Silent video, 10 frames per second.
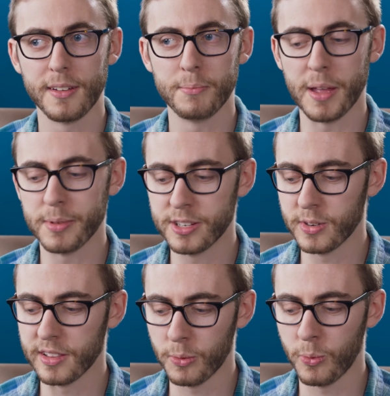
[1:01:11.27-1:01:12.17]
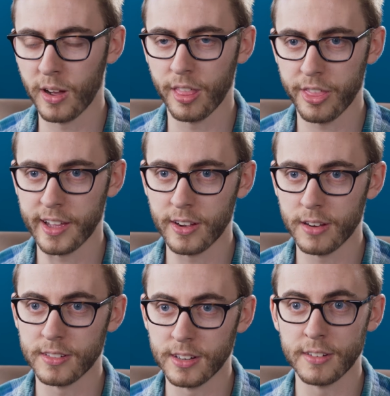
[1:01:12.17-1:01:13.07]
maybe doing the one thing
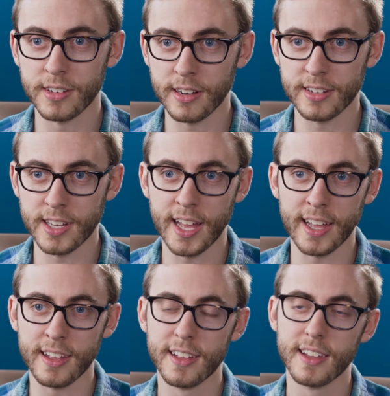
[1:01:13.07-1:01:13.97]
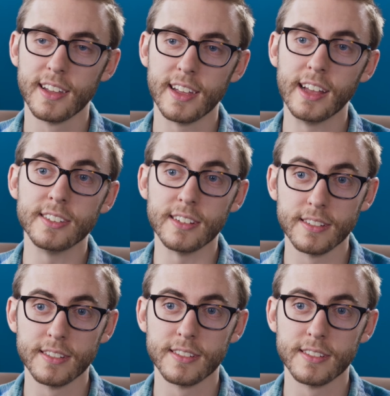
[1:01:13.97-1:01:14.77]
over and over every day isn't.